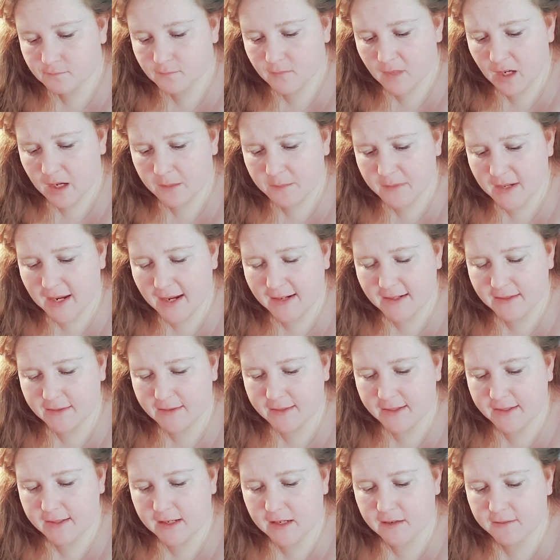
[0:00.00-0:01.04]
kind of
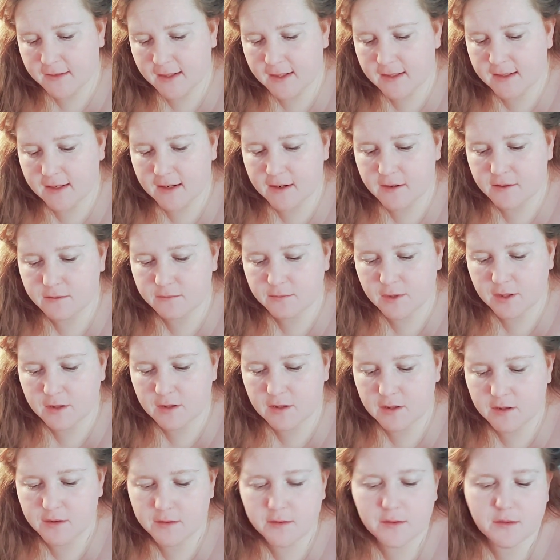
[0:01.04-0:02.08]
leaning right now
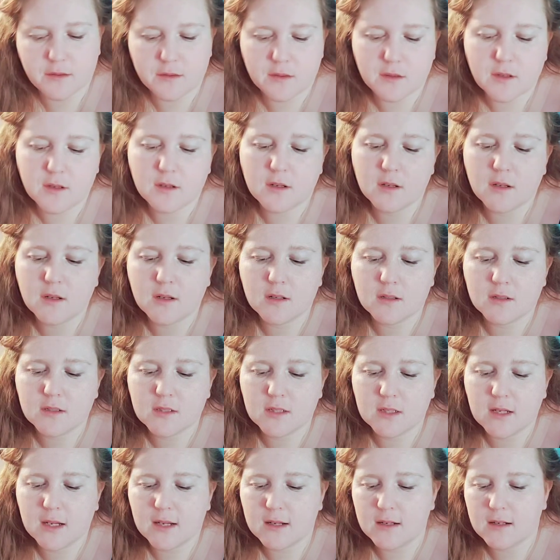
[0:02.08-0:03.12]
to
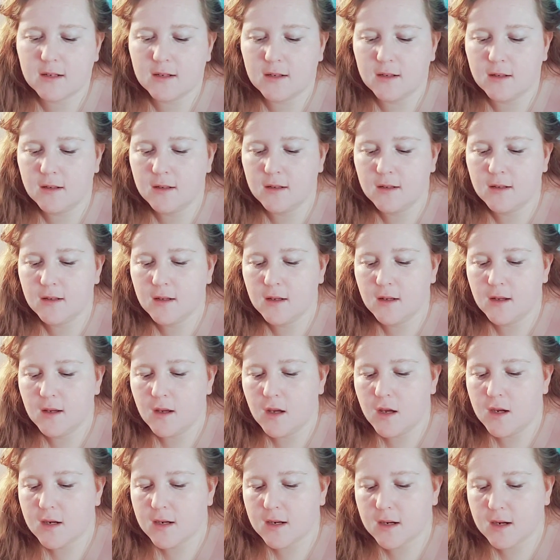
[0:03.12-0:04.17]
get
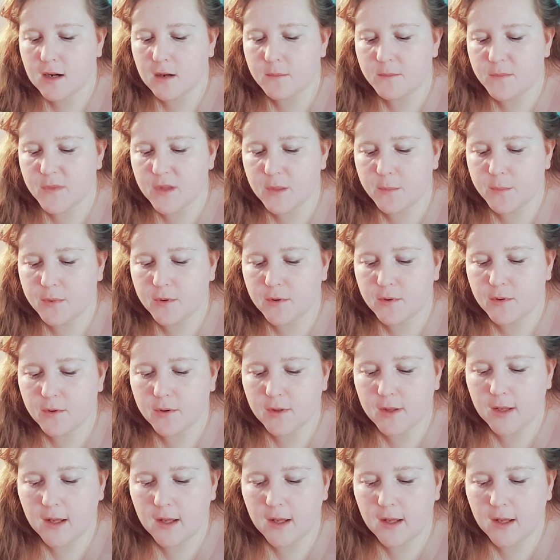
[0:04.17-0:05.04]
comfortable.